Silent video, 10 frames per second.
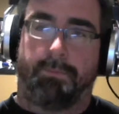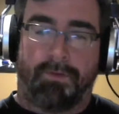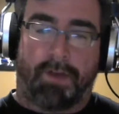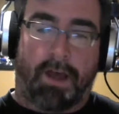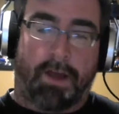
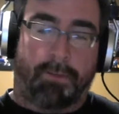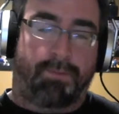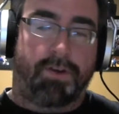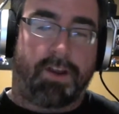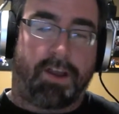
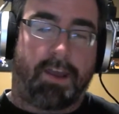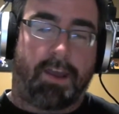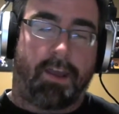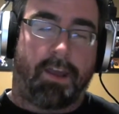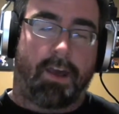
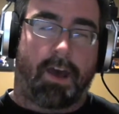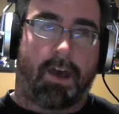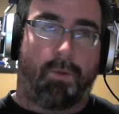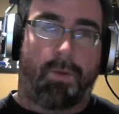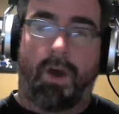
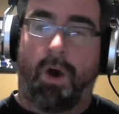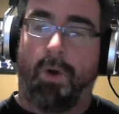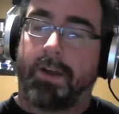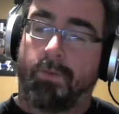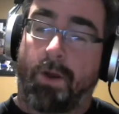when
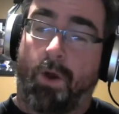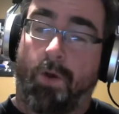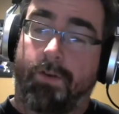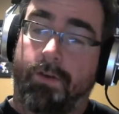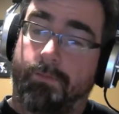Hogan went
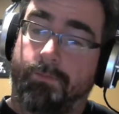over.